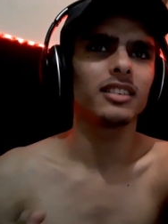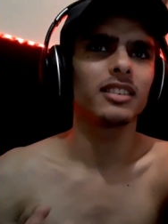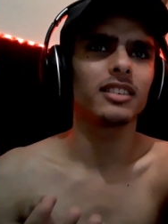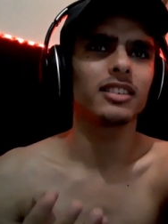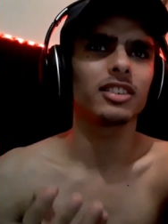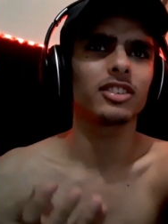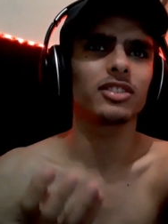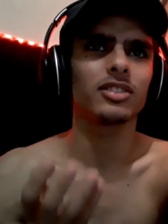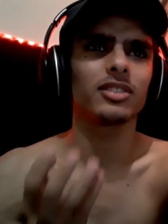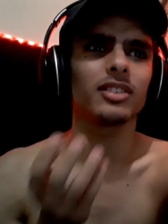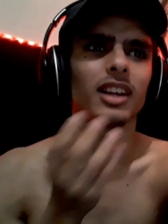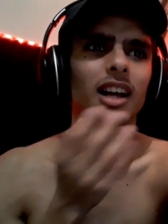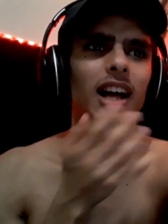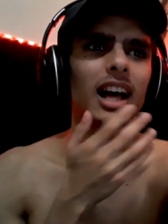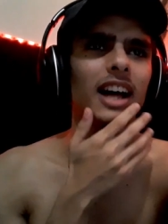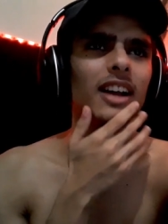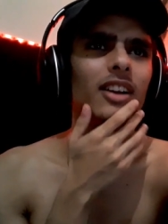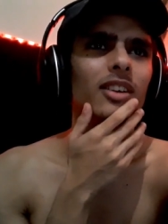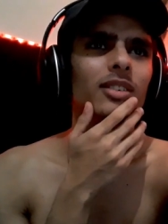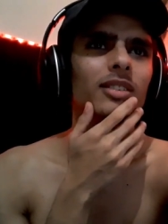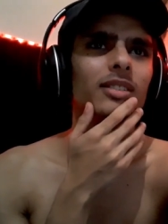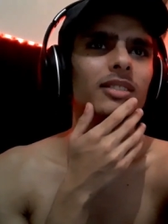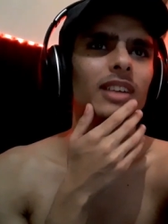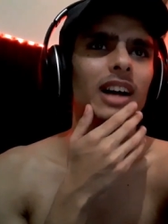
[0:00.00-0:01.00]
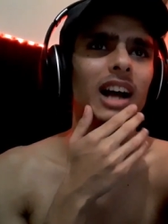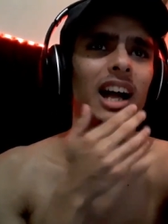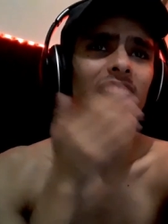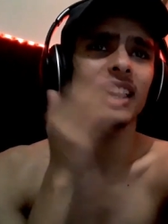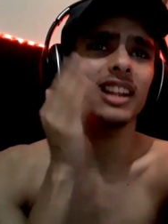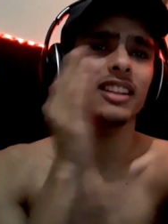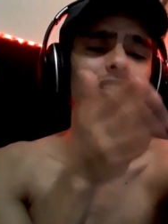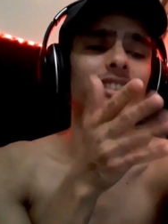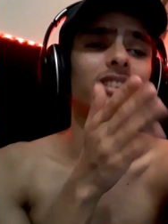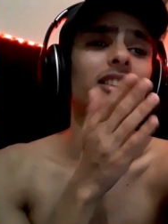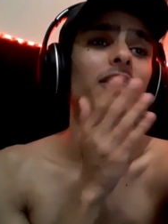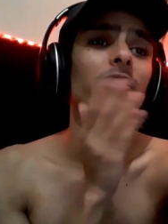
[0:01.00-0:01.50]
Because I don't, I
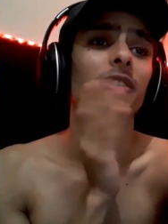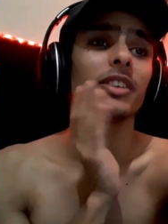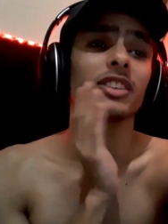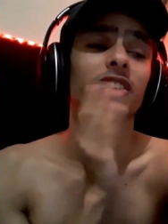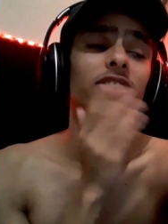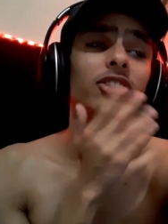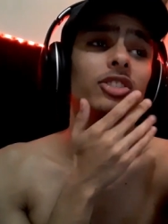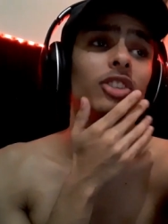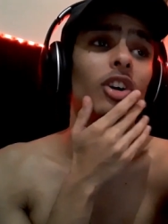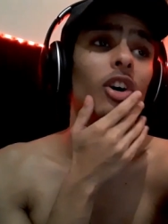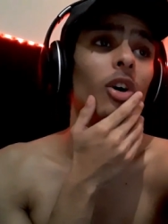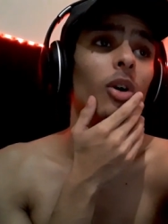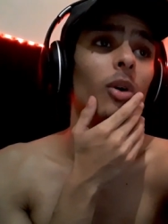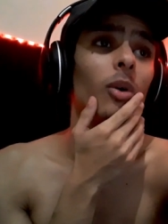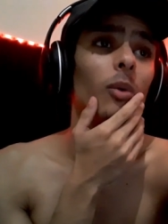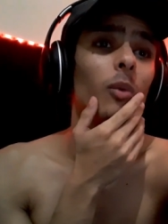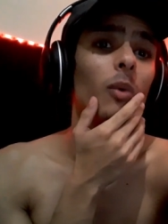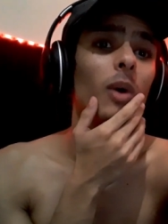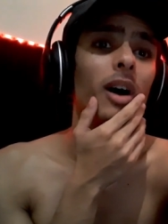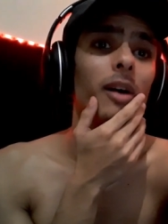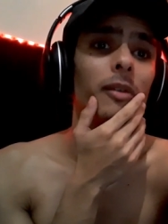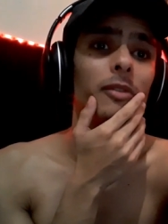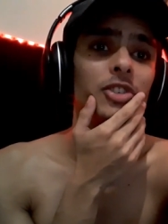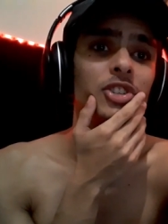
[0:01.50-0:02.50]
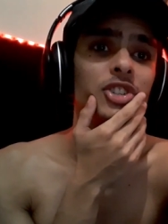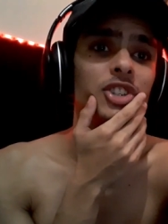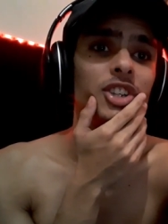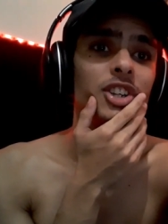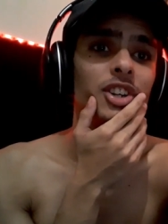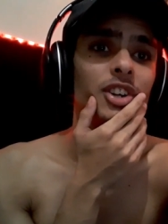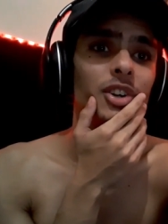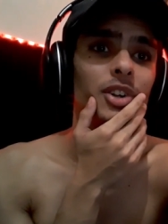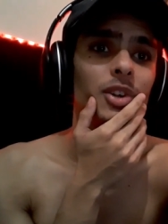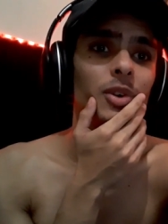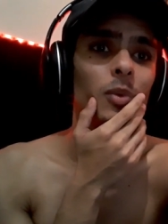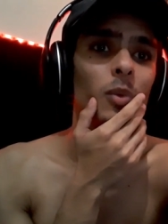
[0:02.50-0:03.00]
didn't even saw what
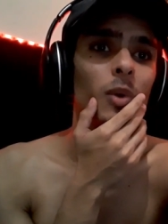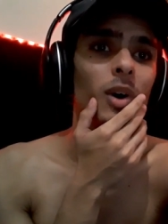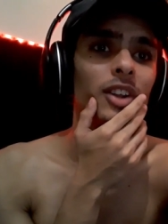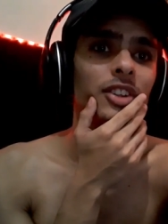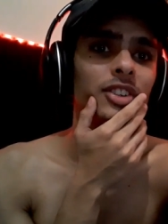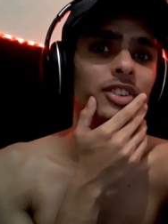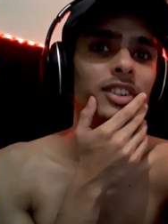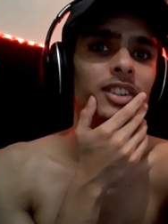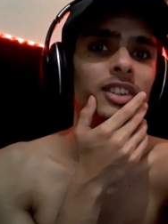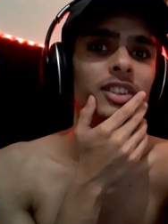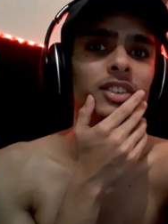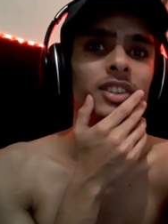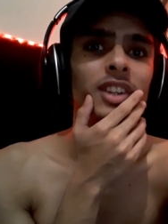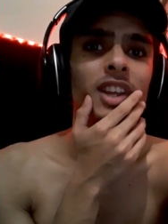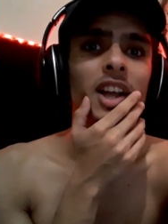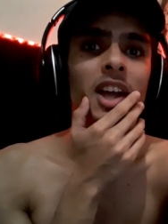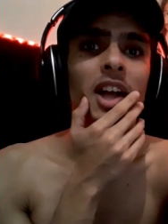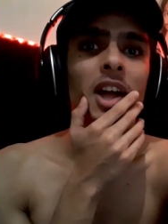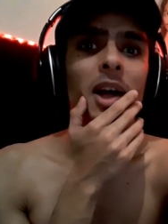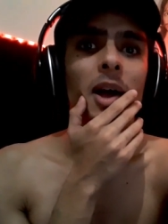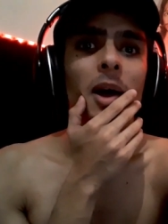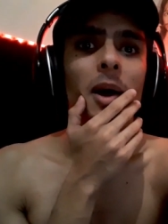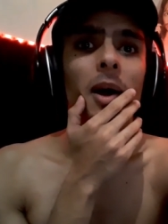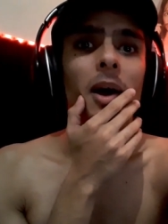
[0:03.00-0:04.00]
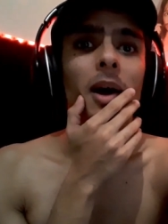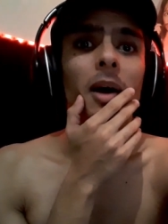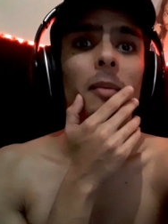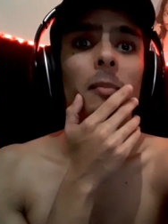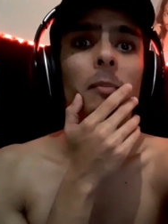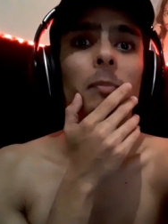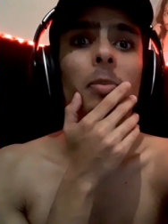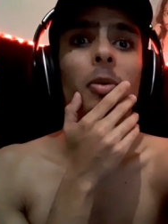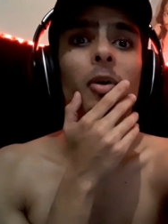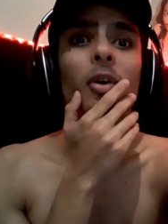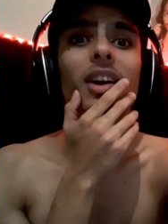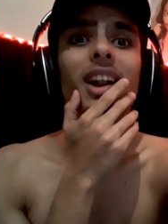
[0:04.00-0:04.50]
year it was this.
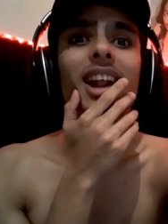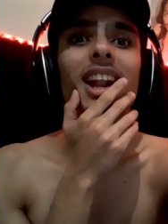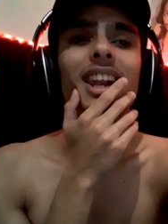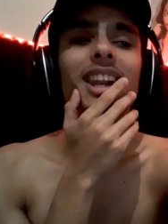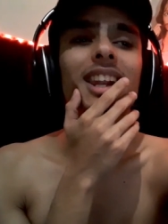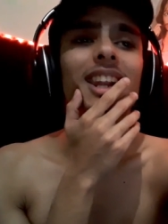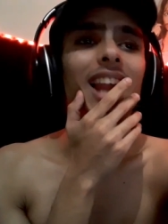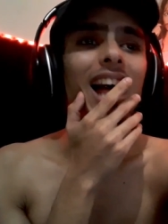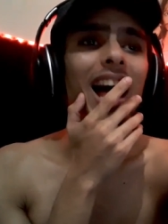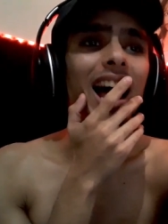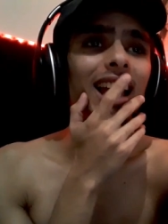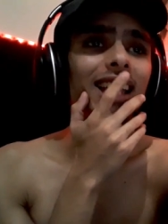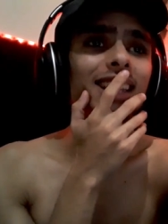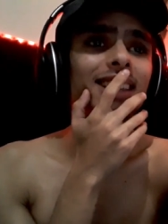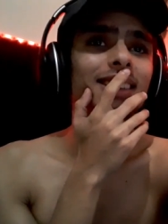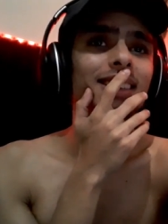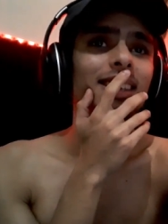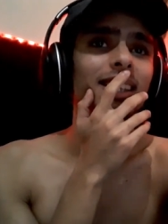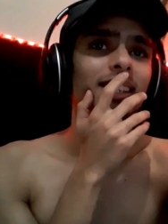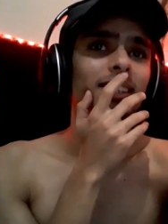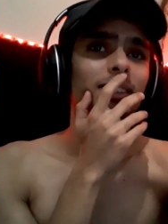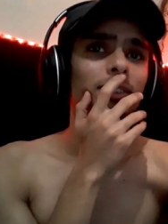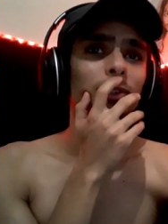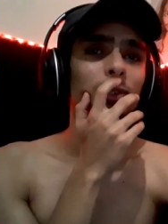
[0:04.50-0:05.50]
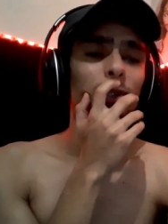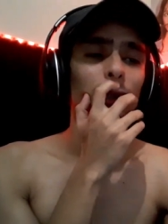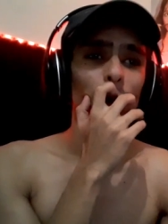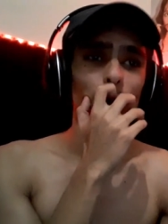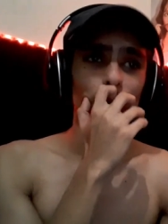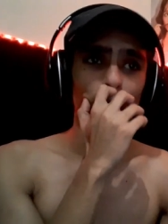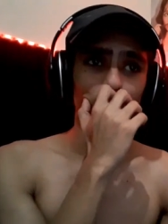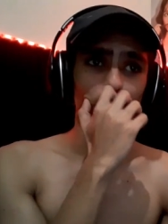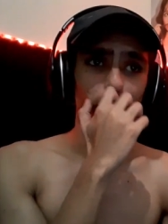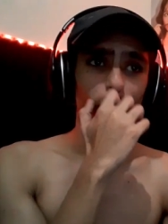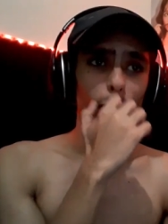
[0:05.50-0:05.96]
But I like this, dude.